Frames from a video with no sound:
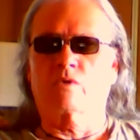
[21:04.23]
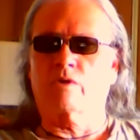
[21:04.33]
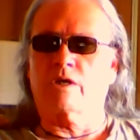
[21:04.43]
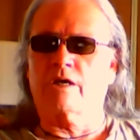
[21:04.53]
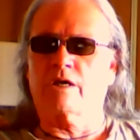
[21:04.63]

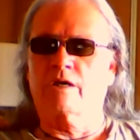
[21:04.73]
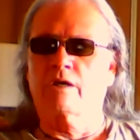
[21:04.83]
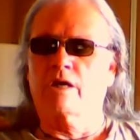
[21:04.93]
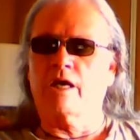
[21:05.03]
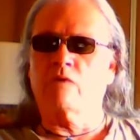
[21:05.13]
okay?
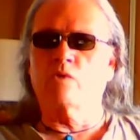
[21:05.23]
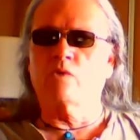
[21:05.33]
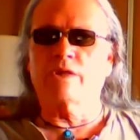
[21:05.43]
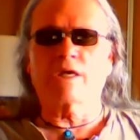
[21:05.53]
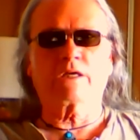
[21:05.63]
And
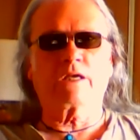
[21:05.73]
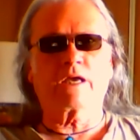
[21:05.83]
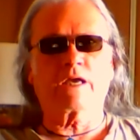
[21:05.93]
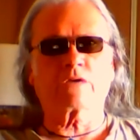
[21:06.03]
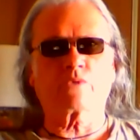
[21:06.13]
when they
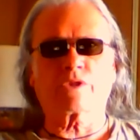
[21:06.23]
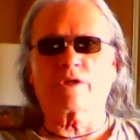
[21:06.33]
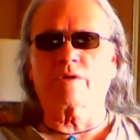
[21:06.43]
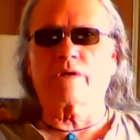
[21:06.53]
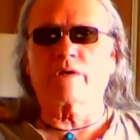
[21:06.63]
connect with
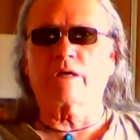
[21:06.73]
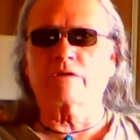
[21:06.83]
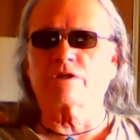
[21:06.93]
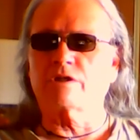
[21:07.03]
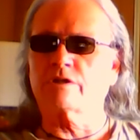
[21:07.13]
other
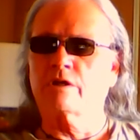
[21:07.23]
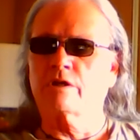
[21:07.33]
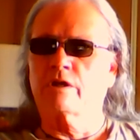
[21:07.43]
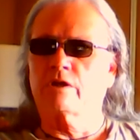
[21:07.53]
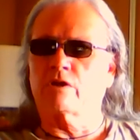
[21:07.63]
energies,
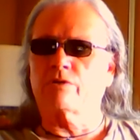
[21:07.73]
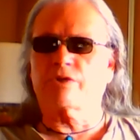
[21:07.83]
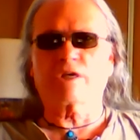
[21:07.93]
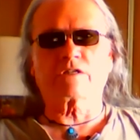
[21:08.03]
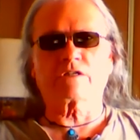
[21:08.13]
don't
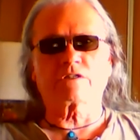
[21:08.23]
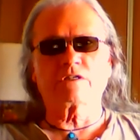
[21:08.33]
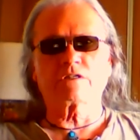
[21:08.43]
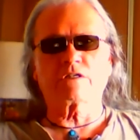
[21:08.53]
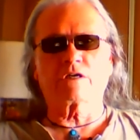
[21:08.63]
think it's
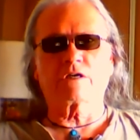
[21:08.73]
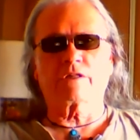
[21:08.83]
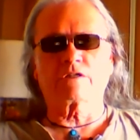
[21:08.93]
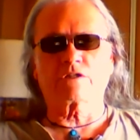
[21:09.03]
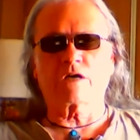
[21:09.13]
easy on
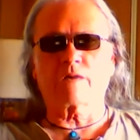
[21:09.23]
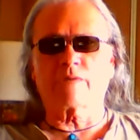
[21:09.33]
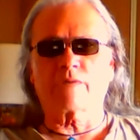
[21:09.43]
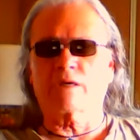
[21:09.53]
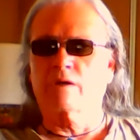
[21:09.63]
the
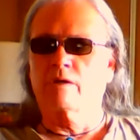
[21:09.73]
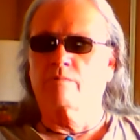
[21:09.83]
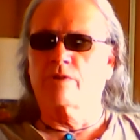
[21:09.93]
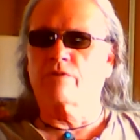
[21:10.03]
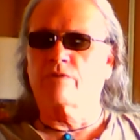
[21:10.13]
shaman,
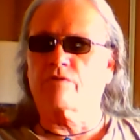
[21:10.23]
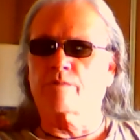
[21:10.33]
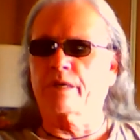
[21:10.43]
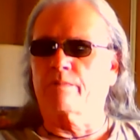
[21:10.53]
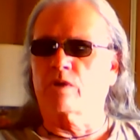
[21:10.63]
both from
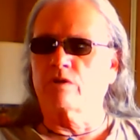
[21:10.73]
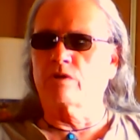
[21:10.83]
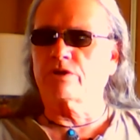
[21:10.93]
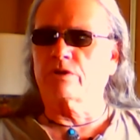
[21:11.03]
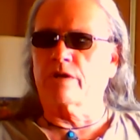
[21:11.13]
an
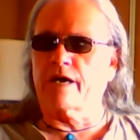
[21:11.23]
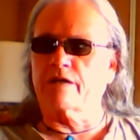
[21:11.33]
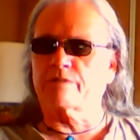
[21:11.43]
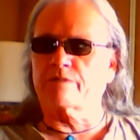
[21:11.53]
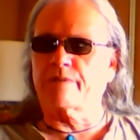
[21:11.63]
emotional
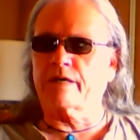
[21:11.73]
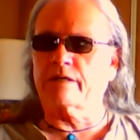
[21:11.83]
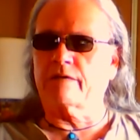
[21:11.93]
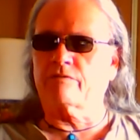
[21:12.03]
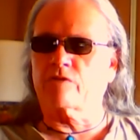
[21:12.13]
aspect
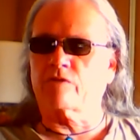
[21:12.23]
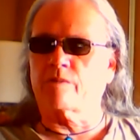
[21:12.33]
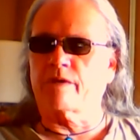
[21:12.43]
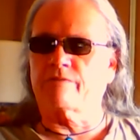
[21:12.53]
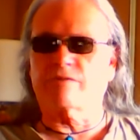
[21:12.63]
and
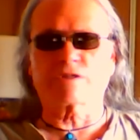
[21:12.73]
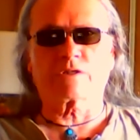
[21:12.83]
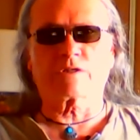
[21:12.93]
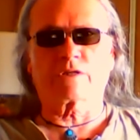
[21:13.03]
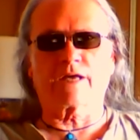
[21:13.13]
from a
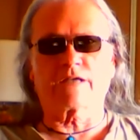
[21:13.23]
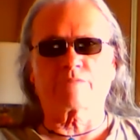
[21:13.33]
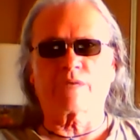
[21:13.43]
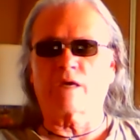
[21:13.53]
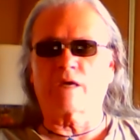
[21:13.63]
physical
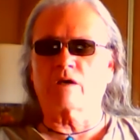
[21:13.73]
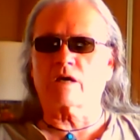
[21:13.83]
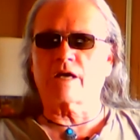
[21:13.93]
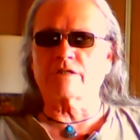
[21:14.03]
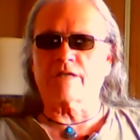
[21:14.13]
aspect, all
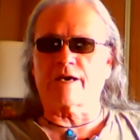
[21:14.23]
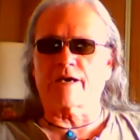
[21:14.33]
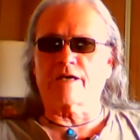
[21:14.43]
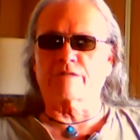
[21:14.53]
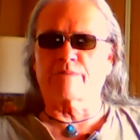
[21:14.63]
kinds of
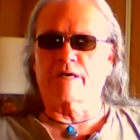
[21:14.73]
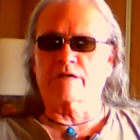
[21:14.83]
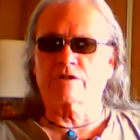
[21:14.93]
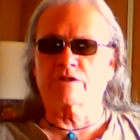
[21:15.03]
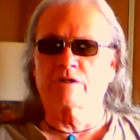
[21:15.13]

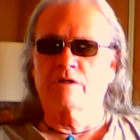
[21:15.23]
aspects.